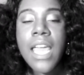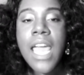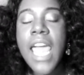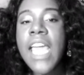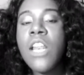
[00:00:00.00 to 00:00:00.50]

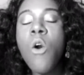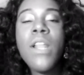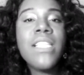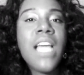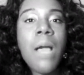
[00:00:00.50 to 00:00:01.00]
And
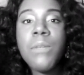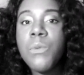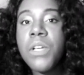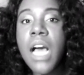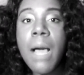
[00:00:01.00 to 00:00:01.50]
only time she
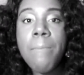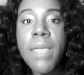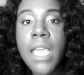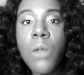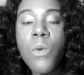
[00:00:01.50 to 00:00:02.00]
would come
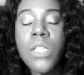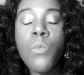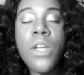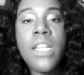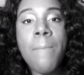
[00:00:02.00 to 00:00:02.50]
in was
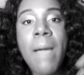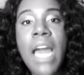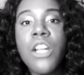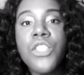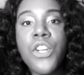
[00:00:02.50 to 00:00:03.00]
when the
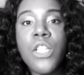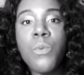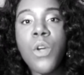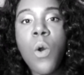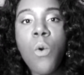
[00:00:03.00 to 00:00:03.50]
monitors
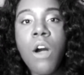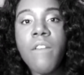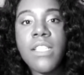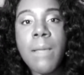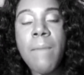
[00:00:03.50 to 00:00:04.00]
would go off,
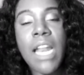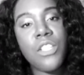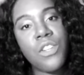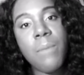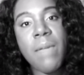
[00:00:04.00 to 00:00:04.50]
because they
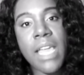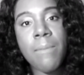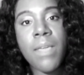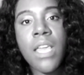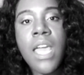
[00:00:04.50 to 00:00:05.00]
monitor the
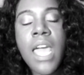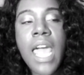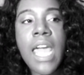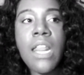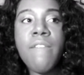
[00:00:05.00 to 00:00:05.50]
baby,
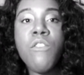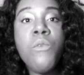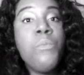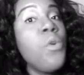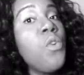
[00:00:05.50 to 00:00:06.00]
and if you
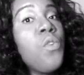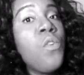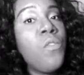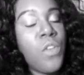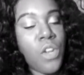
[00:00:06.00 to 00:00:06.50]

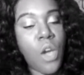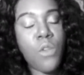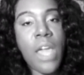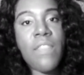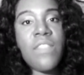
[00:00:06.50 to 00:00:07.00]
move, you
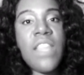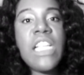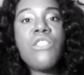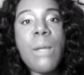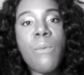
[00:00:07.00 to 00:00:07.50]
have the thing
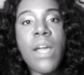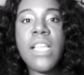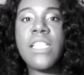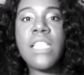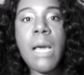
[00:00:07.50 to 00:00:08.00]
strapped around
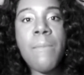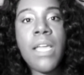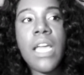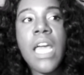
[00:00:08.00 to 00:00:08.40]
your stomach,